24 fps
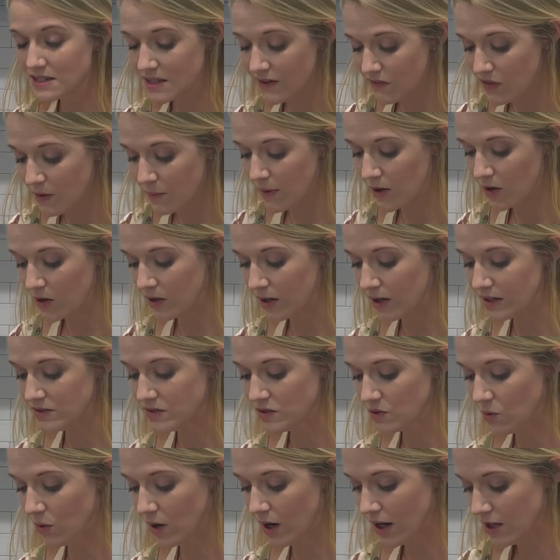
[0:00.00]
of the butternut
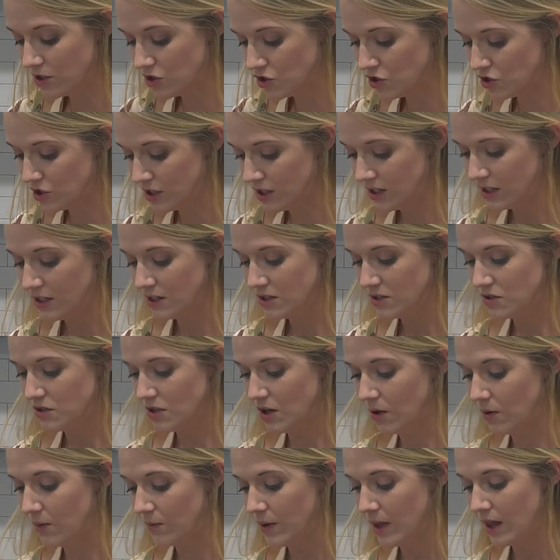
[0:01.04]
squash.
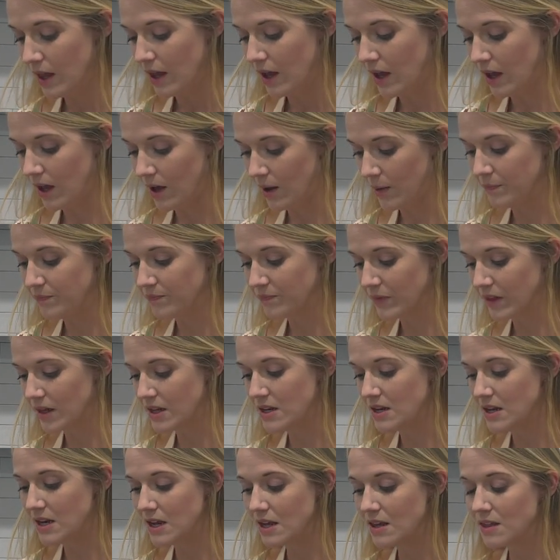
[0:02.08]
So,
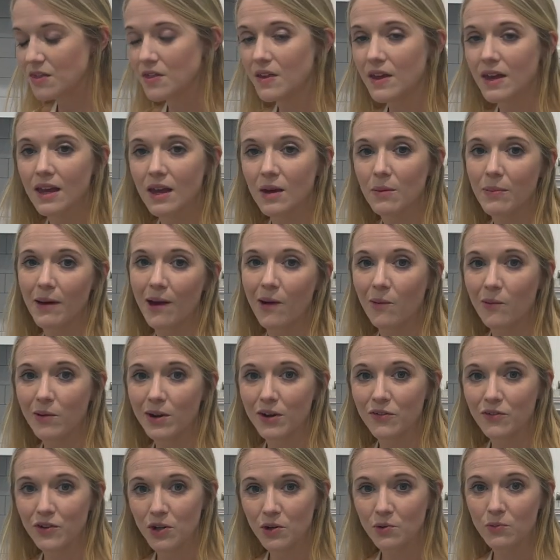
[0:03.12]
neat thing about
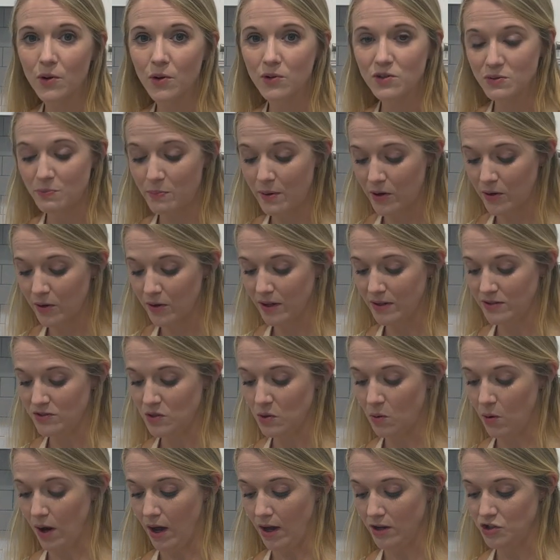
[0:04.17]
whenever you roast butternut
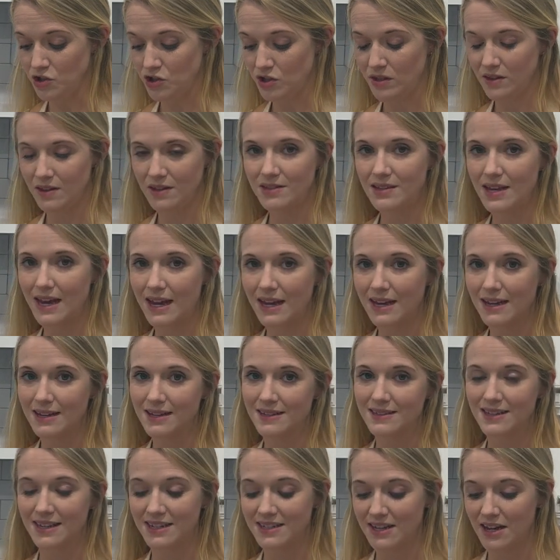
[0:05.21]
squash, this
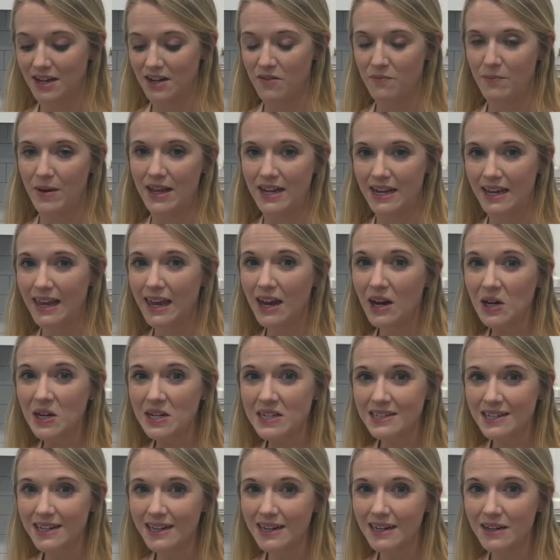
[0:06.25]
has a ton of beta
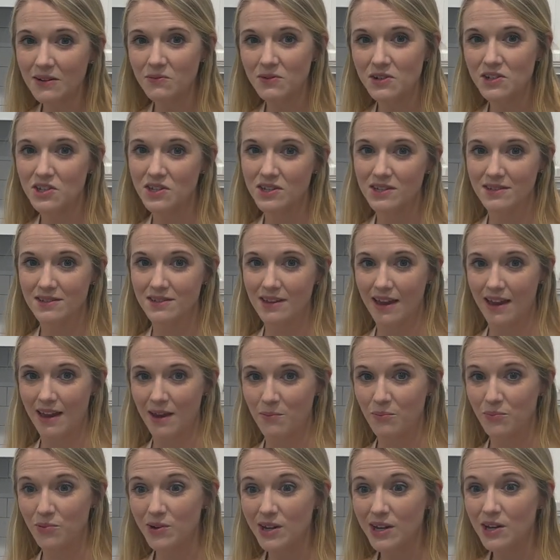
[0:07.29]
carotene, which is
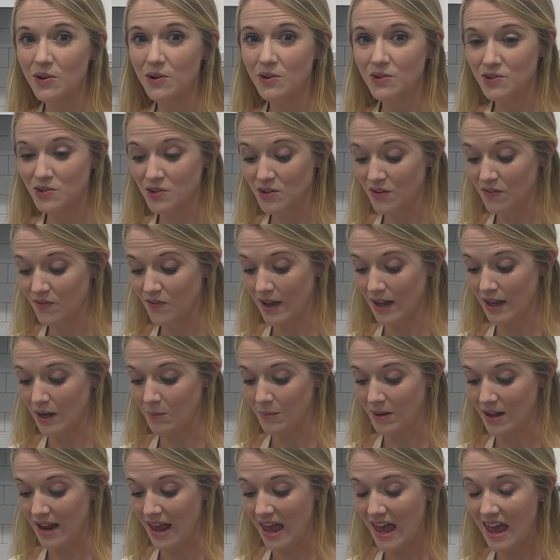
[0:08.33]
a precursor to
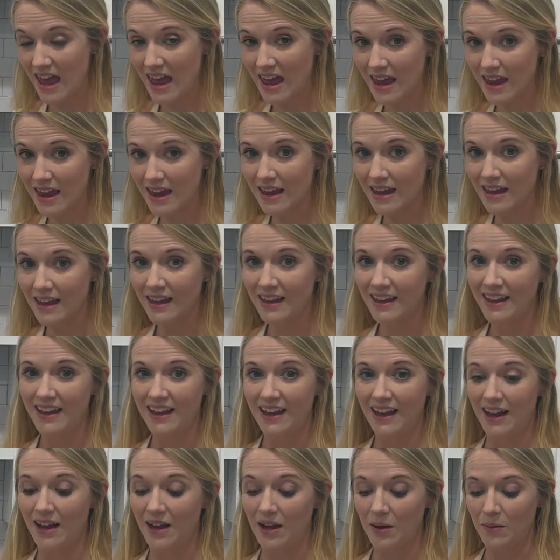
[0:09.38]
vitamin A.
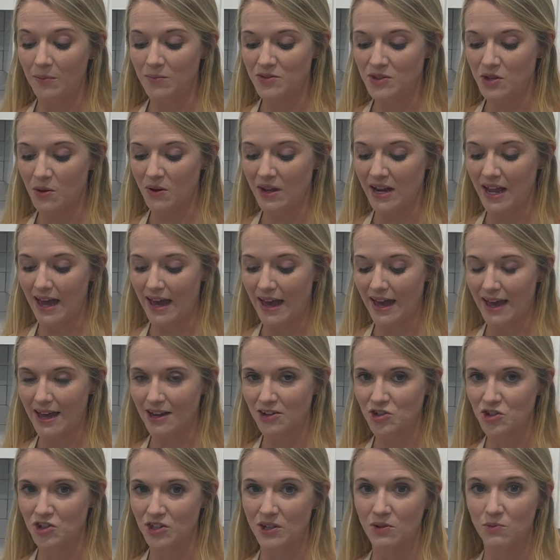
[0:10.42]
So it
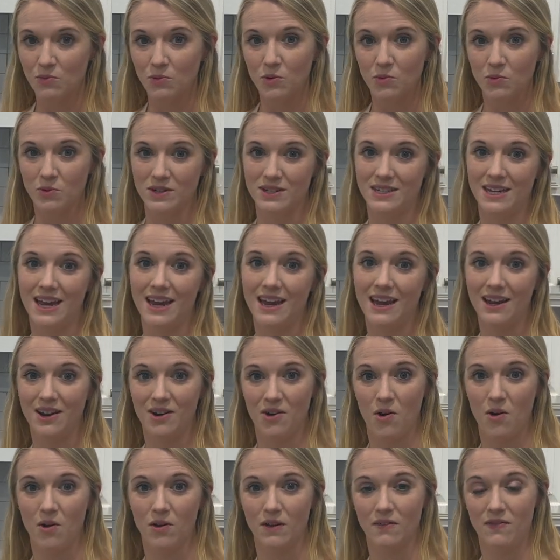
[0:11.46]
actually will retain
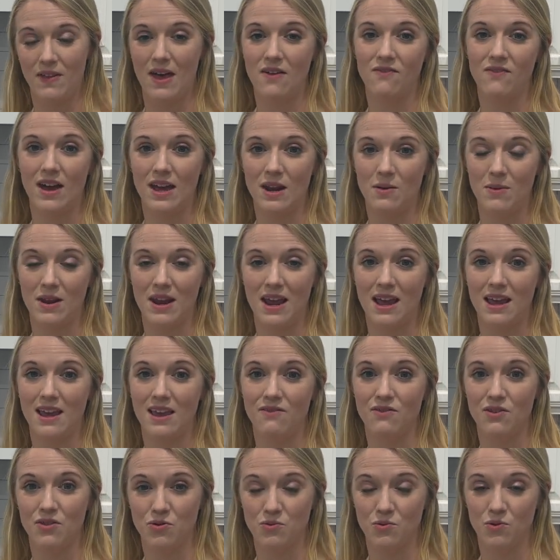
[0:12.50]
all of that vitamin A
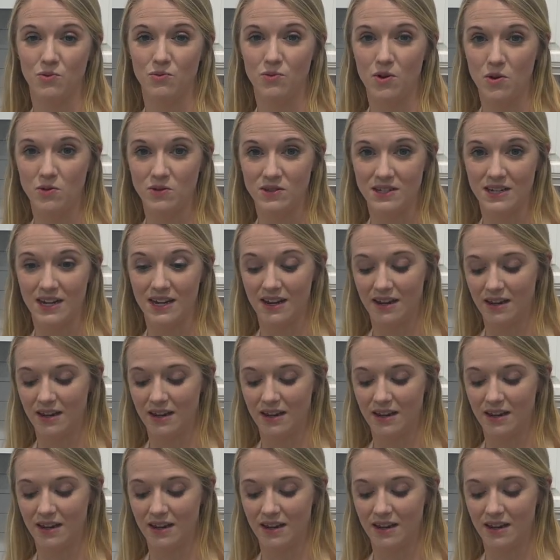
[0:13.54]
even through roasting.